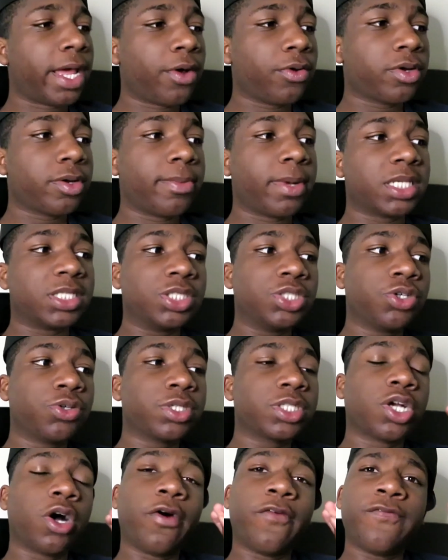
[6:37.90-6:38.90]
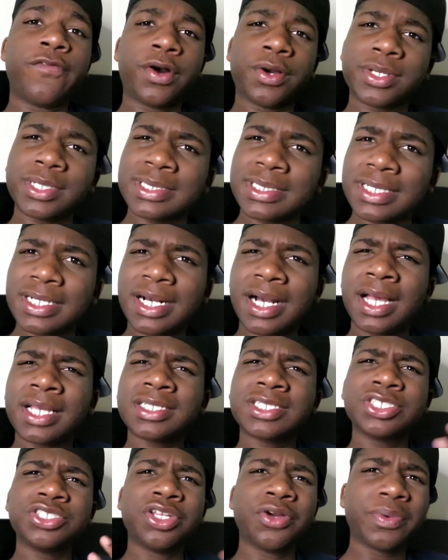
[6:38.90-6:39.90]
what I'm about to do is go focus in
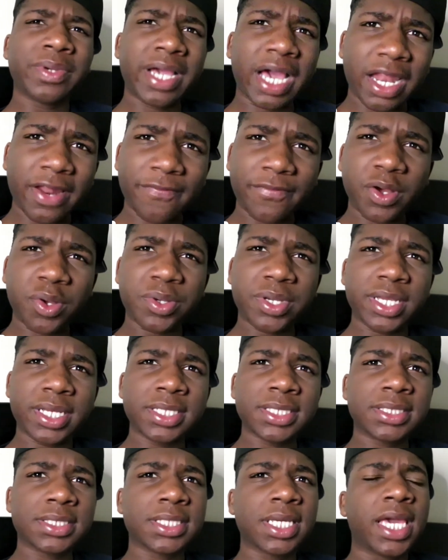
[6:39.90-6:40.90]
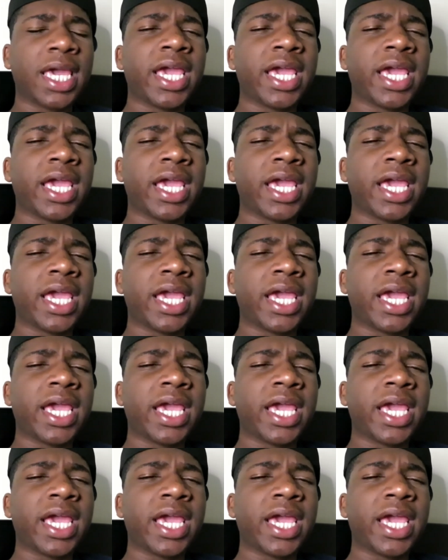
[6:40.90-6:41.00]
class, you know, we gotta focus,